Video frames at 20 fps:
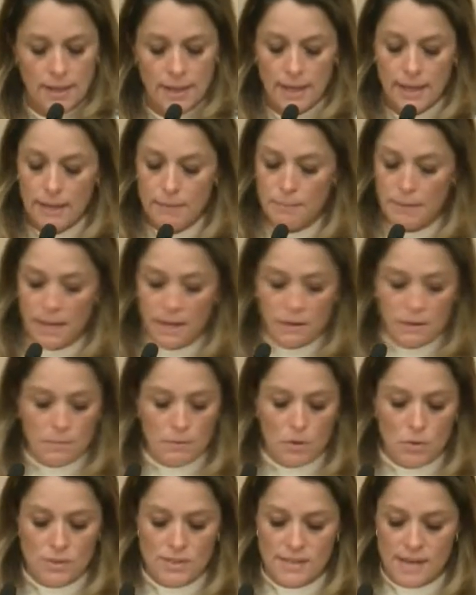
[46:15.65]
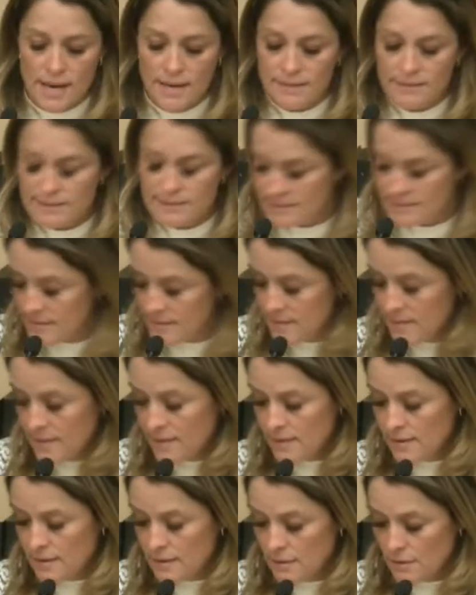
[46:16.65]
It made the most sense
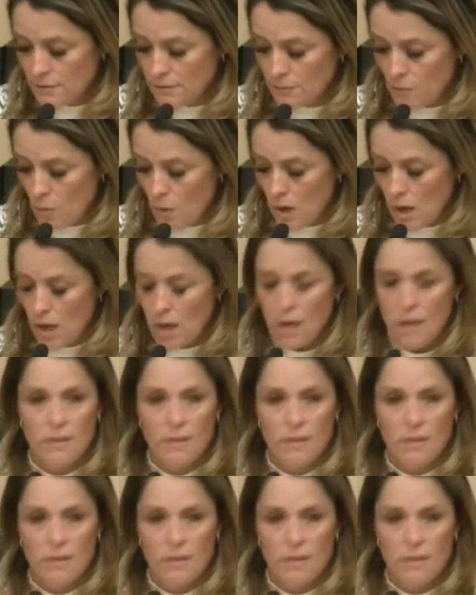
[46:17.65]
for